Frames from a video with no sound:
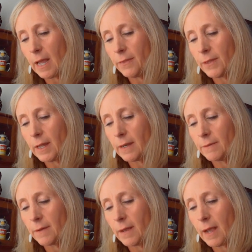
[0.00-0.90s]

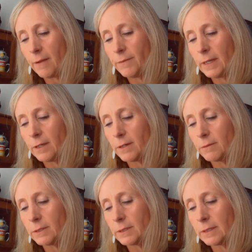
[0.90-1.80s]
I figured
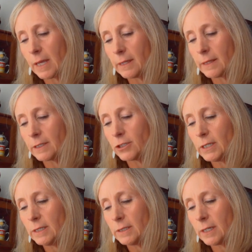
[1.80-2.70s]
it was like the
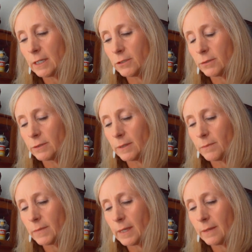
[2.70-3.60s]
cheese touch or
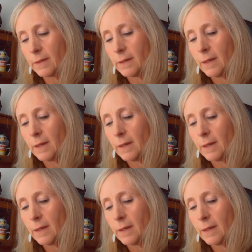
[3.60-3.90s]
something.